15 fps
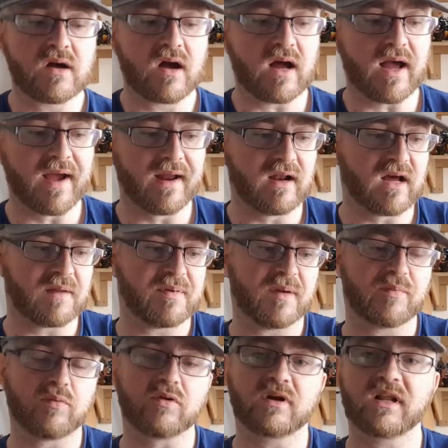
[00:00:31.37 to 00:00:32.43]
and a lot of
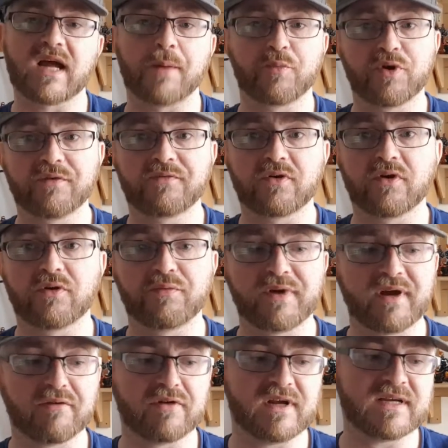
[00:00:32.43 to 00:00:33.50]
people were clamouring for her
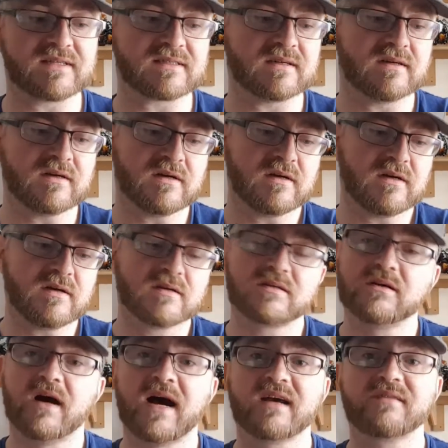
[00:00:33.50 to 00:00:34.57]
re-release.
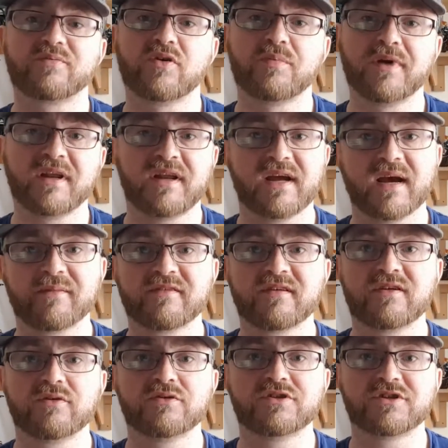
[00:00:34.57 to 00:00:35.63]
So Hasbro, being the
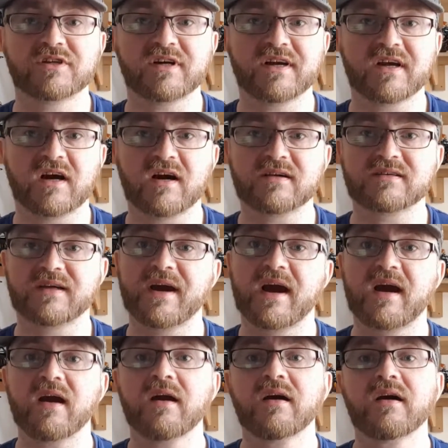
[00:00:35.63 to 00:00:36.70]
absolute shitehawks they
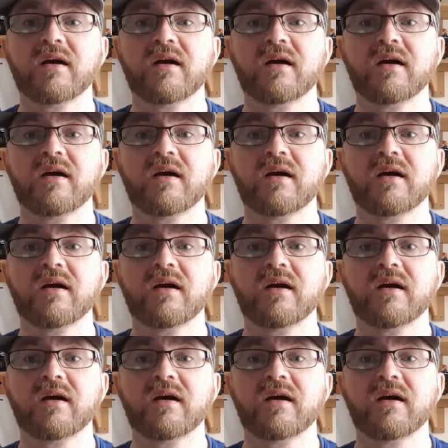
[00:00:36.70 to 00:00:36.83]
are,